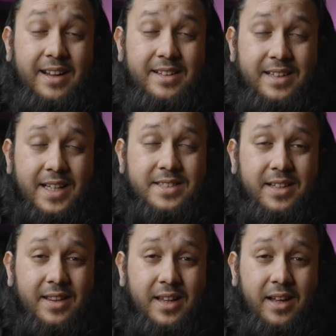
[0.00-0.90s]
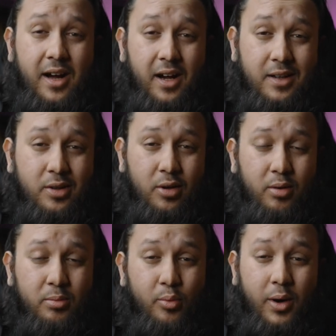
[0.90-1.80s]
That's another thing.
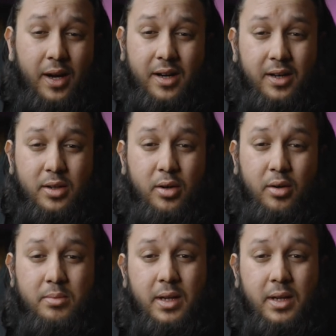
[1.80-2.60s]
Honeycomb. Why honeycomb?